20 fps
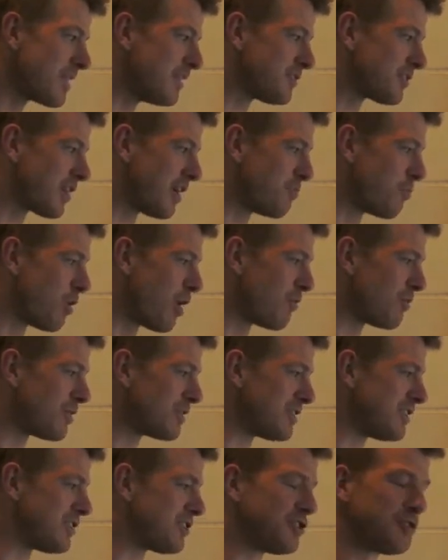So what I
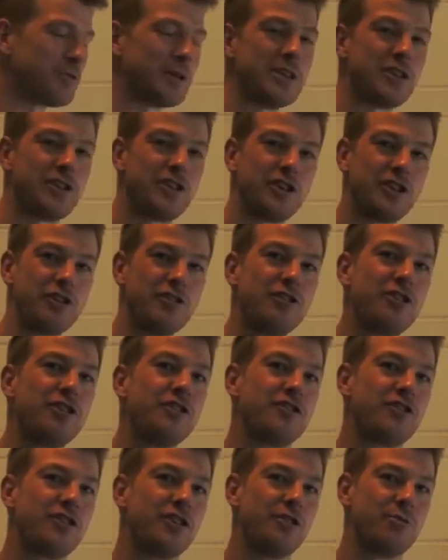wanted to introduce
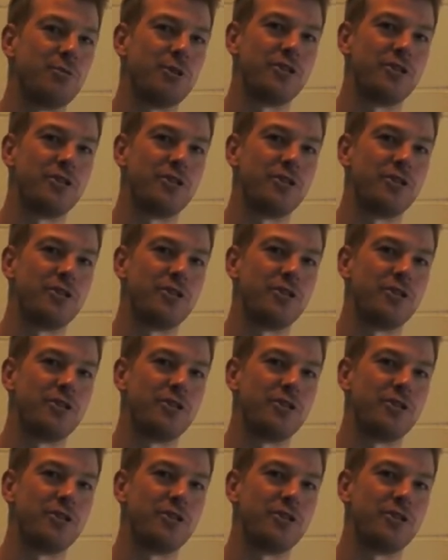you to